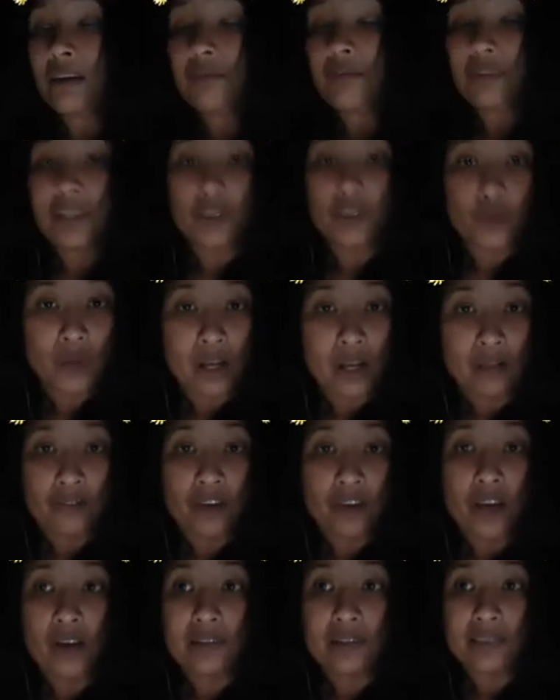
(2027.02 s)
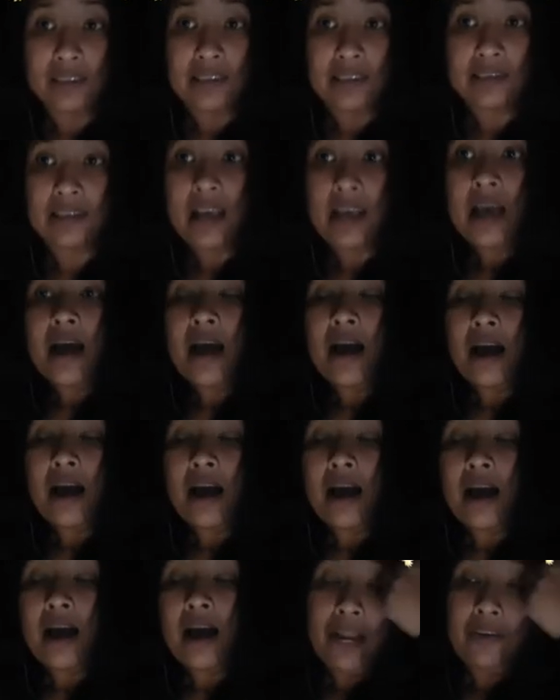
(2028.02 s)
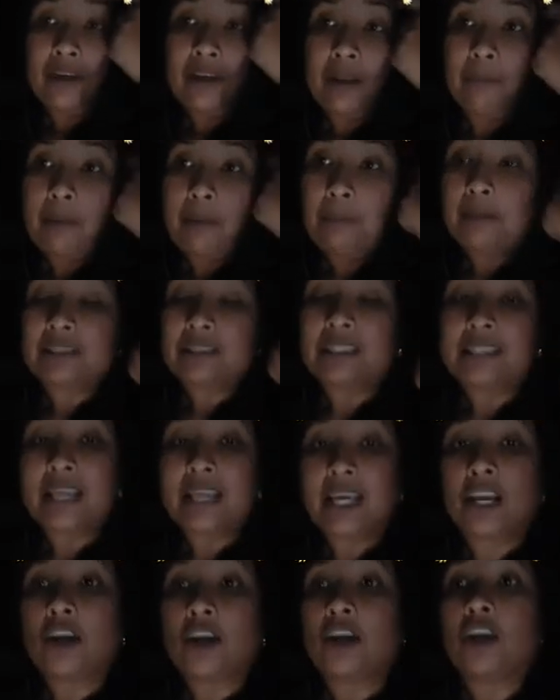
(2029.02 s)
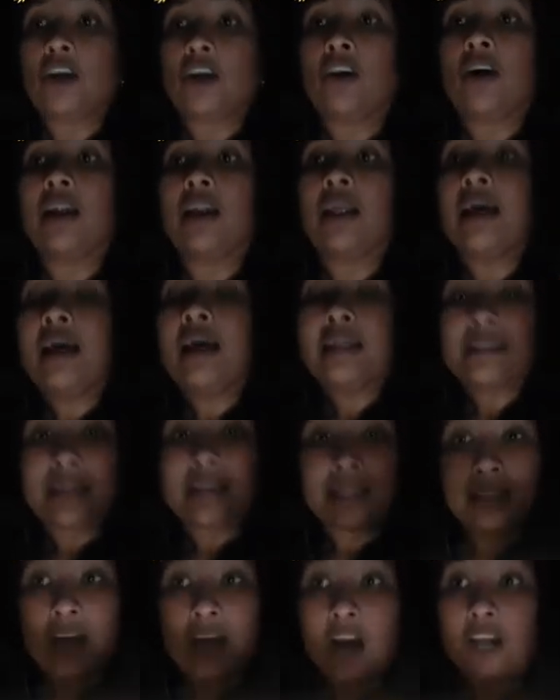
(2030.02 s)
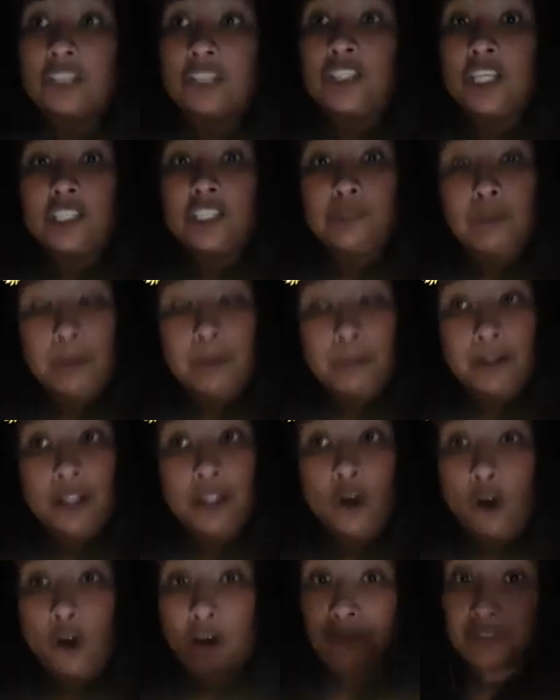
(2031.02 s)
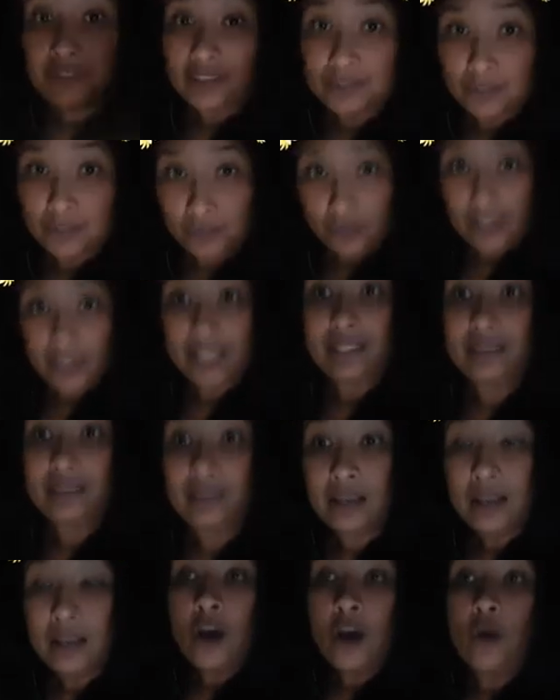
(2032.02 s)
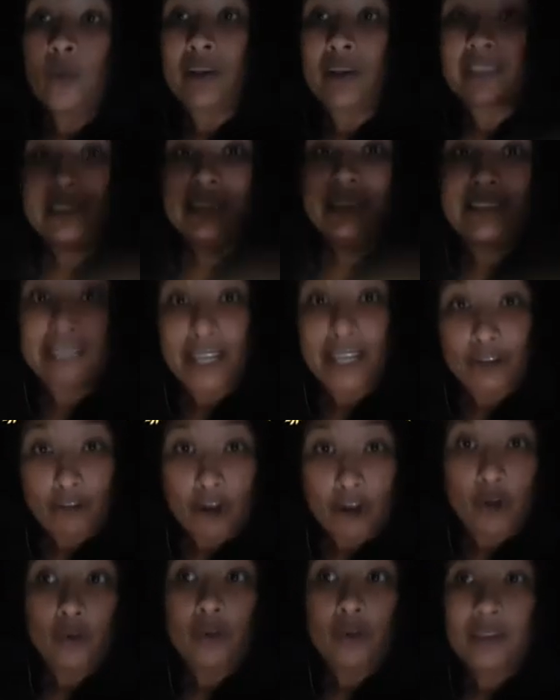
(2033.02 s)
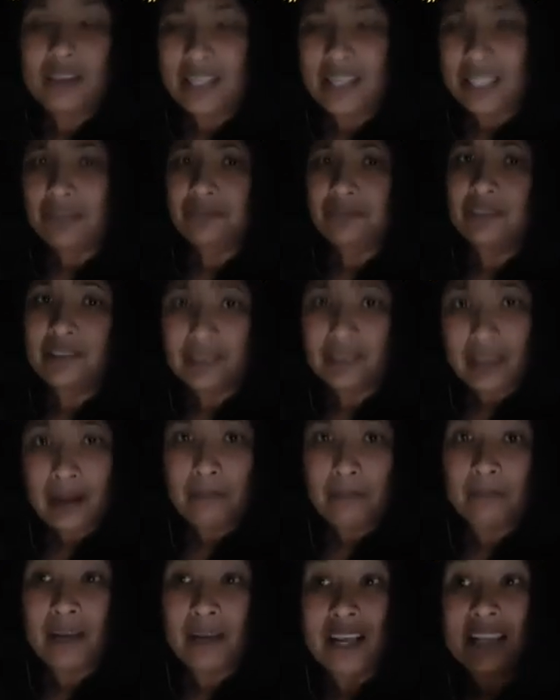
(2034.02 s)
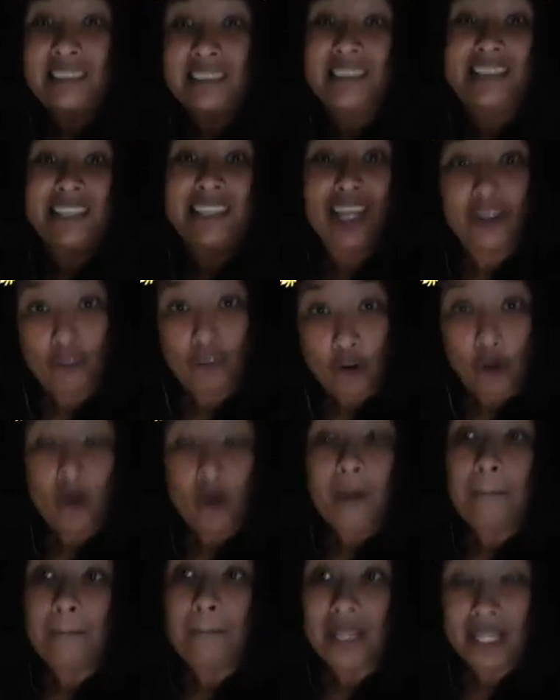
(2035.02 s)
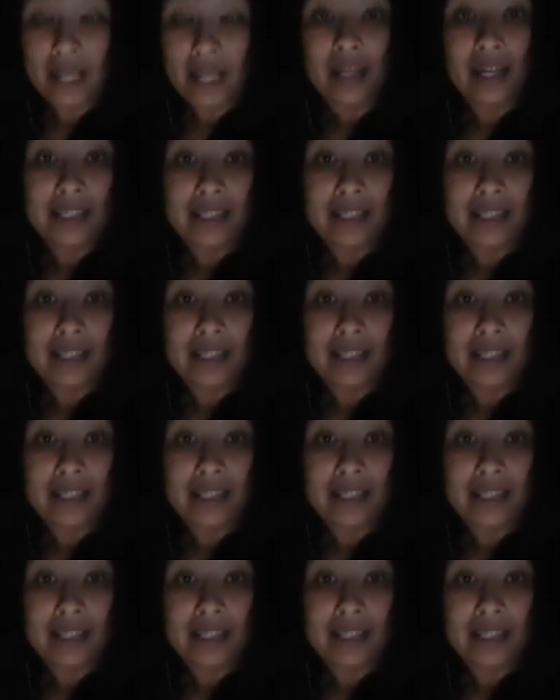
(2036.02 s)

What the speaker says: these recovery houses are hiring people to take care of you all that are just people off the street with zero, not even some, zero medical